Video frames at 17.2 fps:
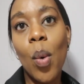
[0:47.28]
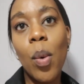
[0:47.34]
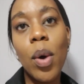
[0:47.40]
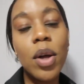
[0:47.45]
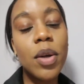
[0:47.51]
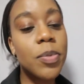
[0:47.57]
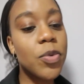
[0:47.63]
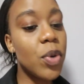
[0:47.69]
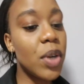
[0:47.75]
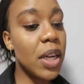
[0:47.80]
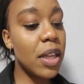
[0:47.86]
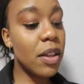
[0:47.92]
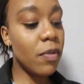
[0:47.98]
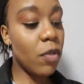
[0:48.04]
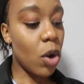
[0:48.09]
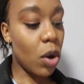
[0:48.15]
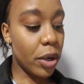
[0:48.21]
Welcome to
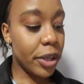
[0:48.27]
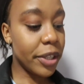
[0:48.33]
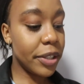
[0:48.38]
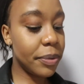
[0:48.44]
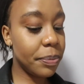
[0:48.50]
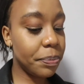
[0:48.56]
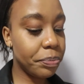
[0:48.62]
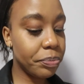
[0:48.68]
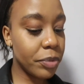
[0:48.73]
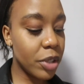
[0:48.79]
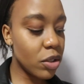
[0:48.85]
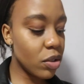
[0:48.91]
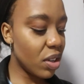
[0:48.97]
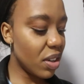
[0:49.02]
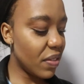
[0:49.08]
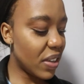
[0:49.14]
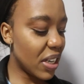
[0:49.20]
another vlog.
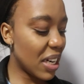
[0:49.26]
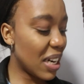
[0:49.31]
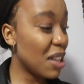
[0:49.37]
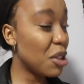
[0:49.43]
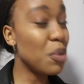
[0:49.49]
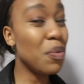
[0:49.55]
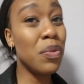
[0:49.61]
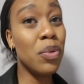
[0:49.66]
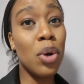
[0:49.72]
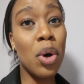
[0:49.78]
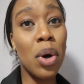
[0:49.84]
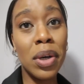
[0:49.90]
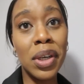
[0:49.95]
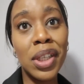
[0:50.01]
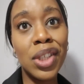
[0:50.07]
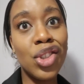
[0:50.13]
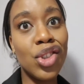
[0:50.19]
It's not even another
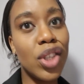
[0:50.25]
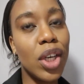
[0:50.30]
vlog,